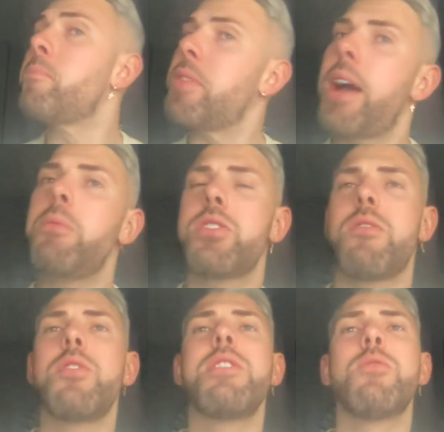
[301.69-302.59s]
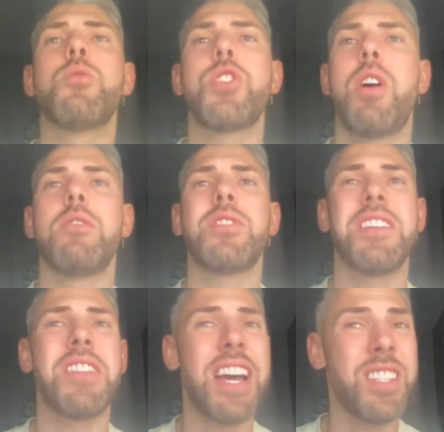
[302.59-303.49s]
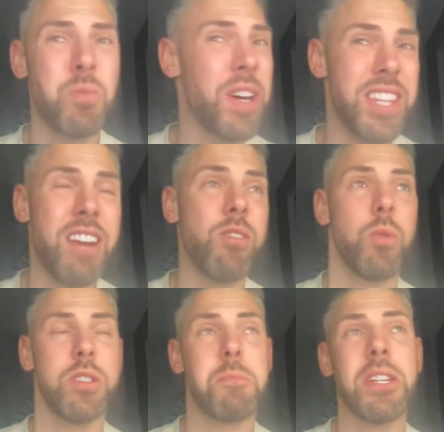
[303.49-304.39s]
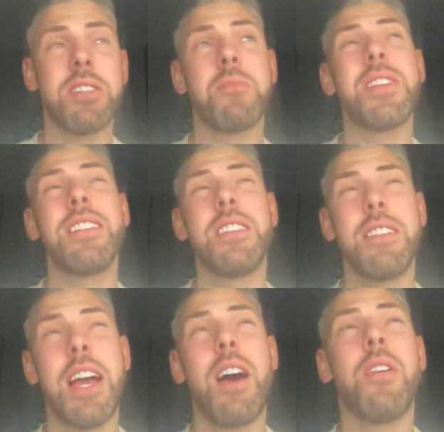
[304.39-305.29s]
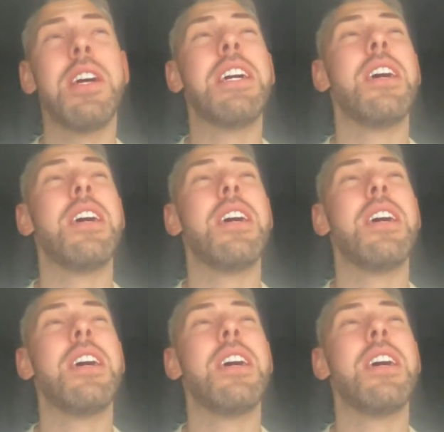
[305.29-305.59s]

But that was our only real chance. And that is where the was, because I'm telling you now,